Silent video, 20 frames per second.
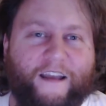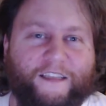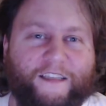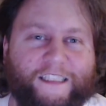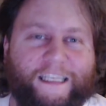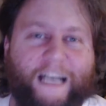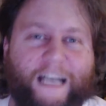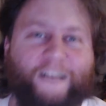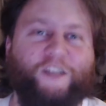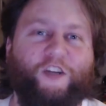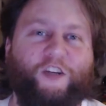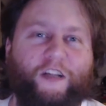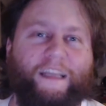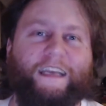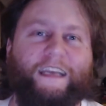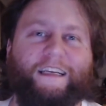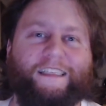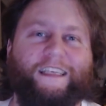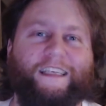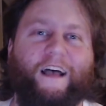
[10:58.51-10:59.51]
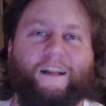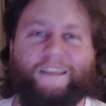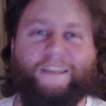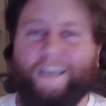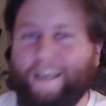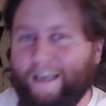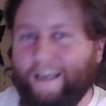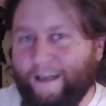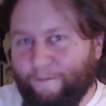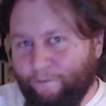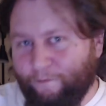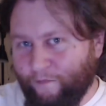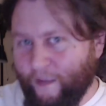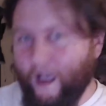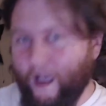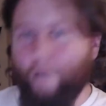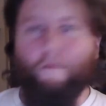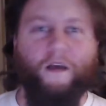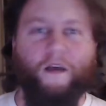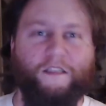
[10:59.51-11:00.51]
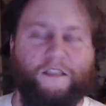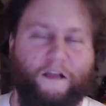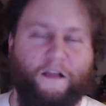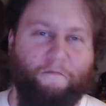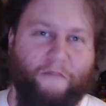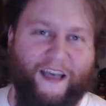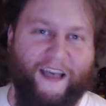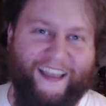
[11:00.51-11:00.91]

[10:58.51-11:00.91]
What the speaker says: sexually assaulted a Muslim